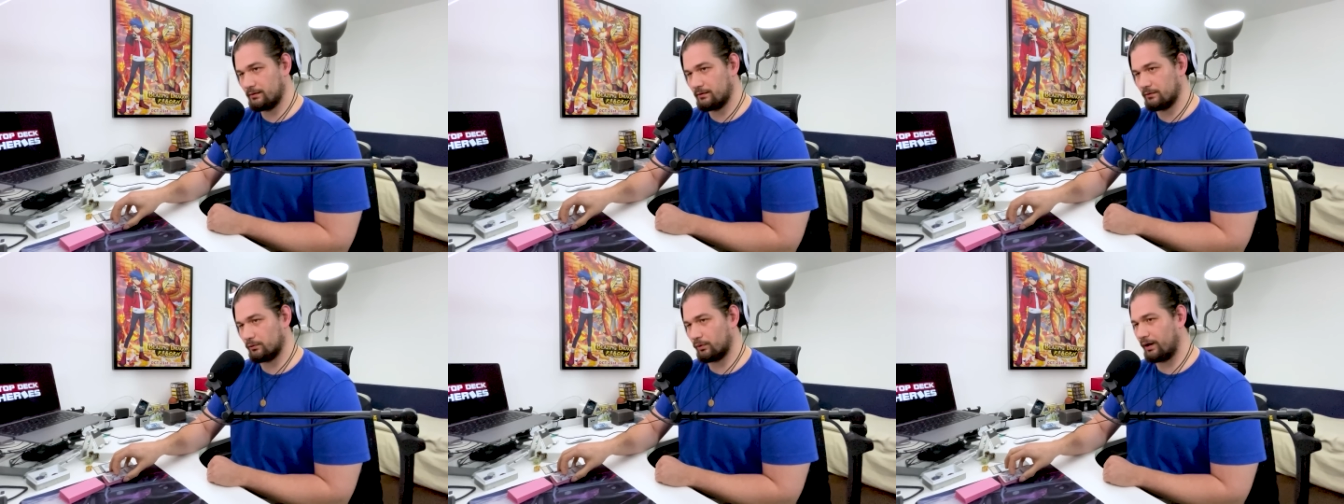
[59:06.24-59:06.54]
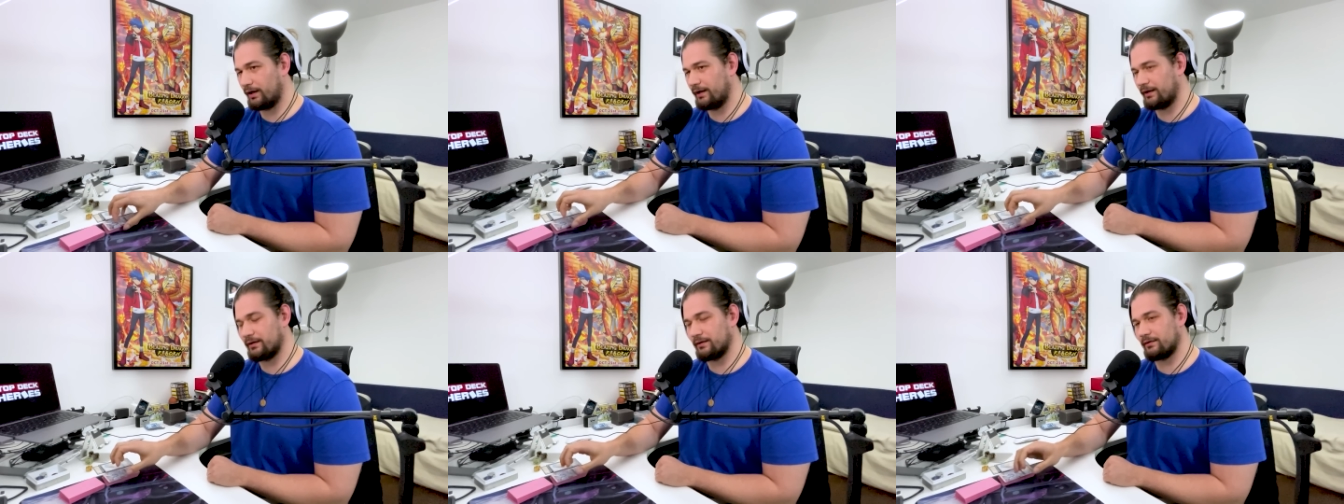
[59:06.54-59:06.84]

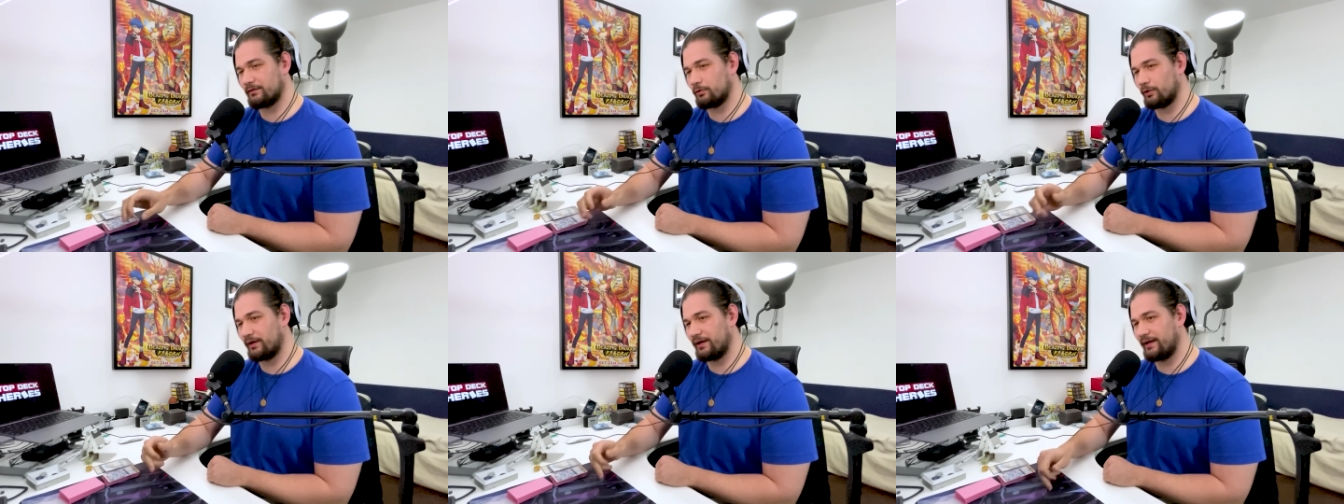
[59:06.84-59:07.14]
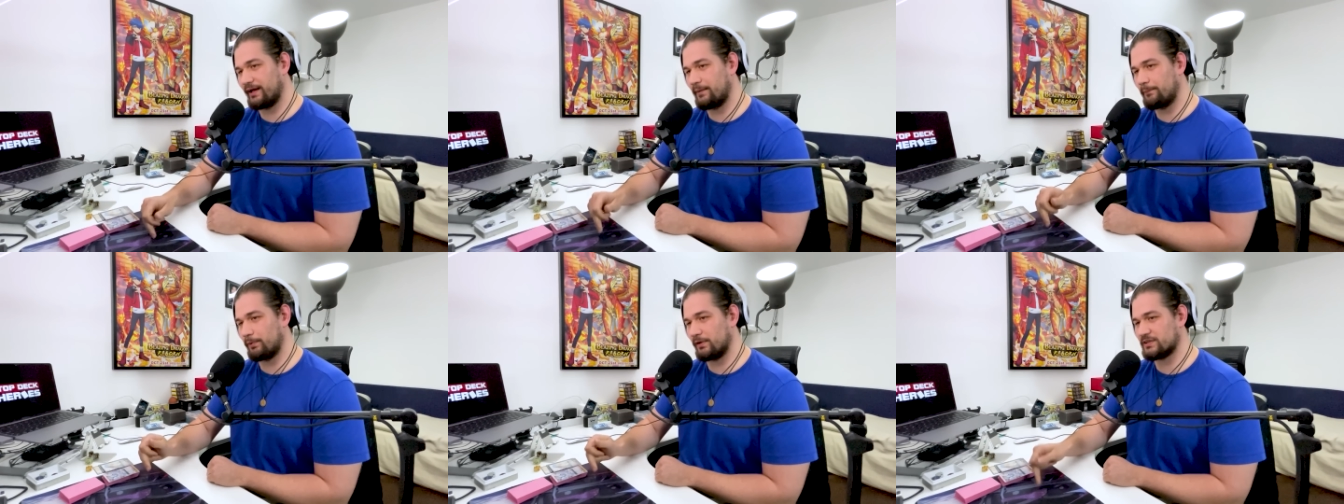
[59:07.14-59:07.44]
Why?
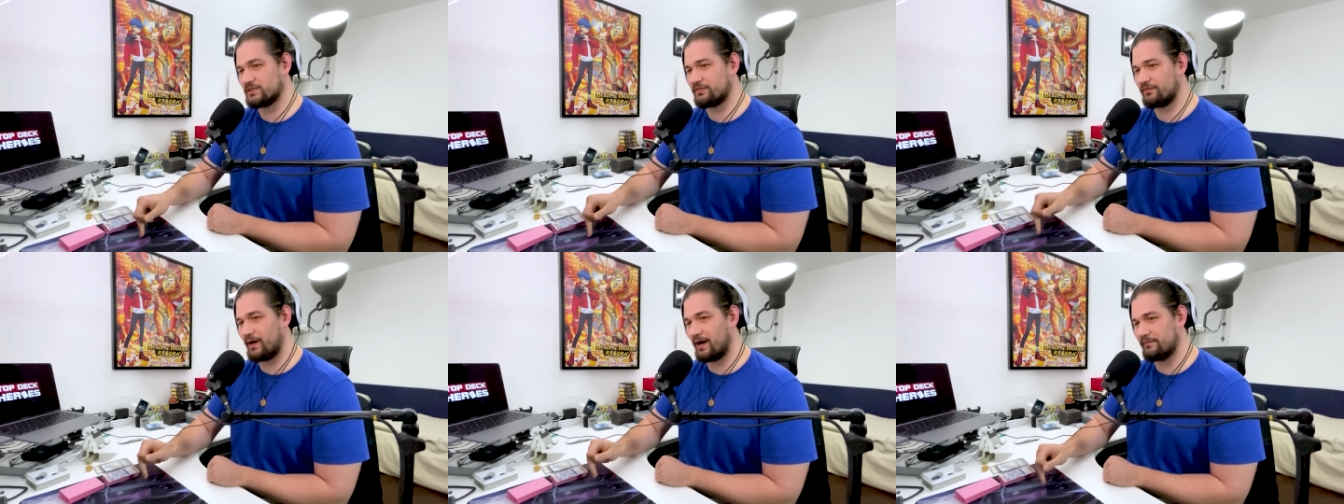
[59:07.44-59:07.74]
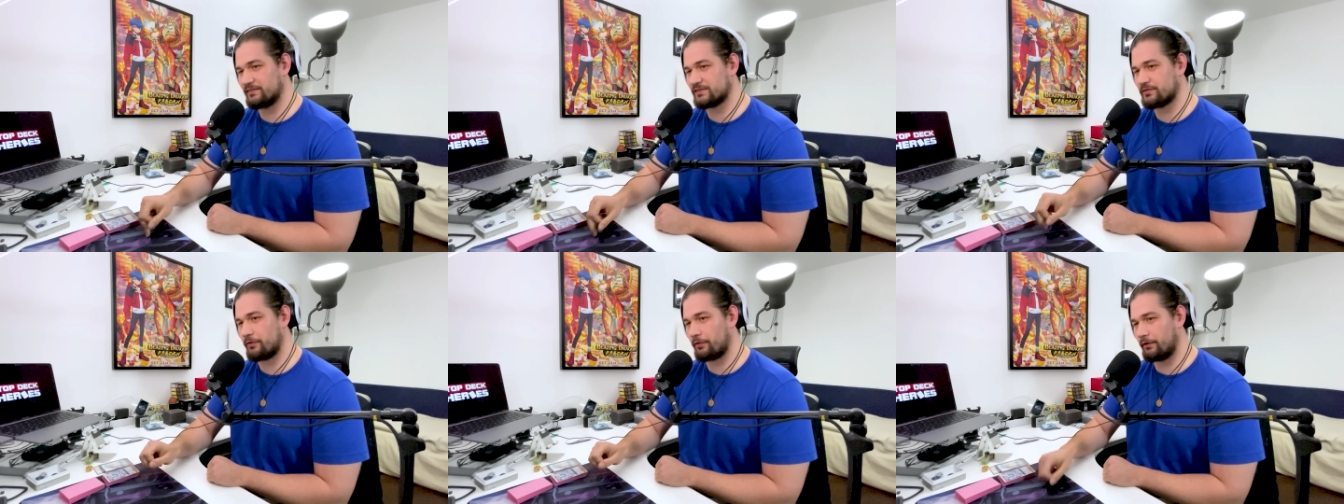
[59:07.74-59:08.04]
28 plus
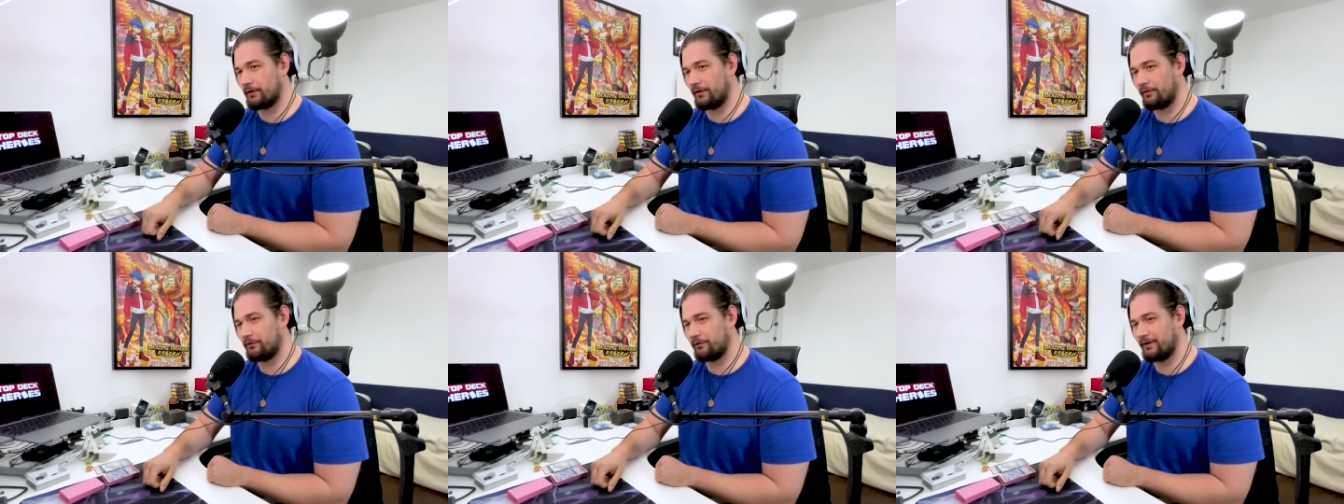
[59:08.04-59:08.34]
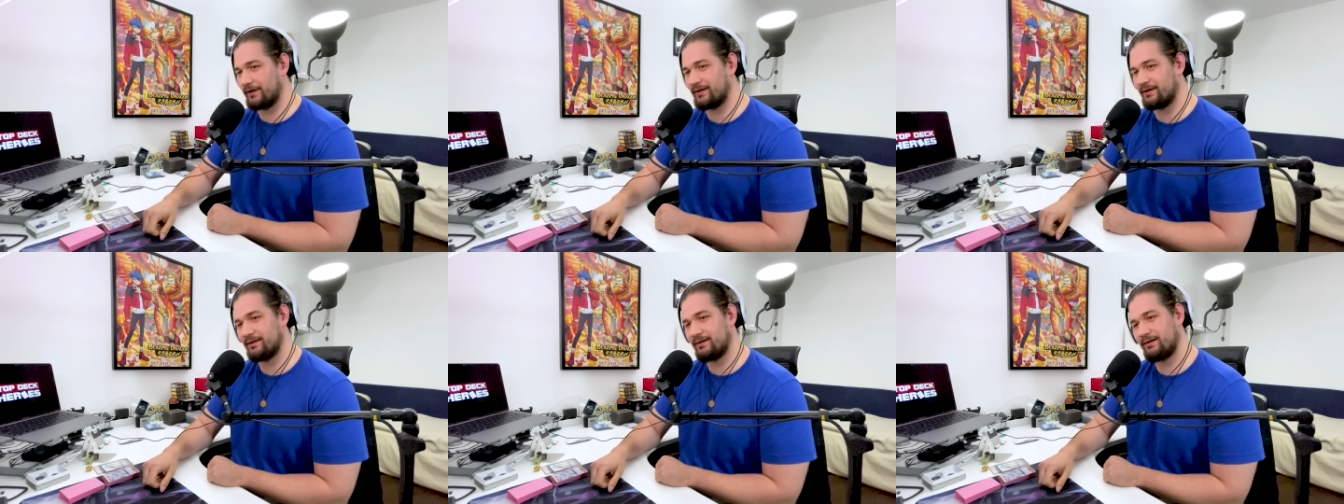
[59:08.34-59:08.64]
5 is 33.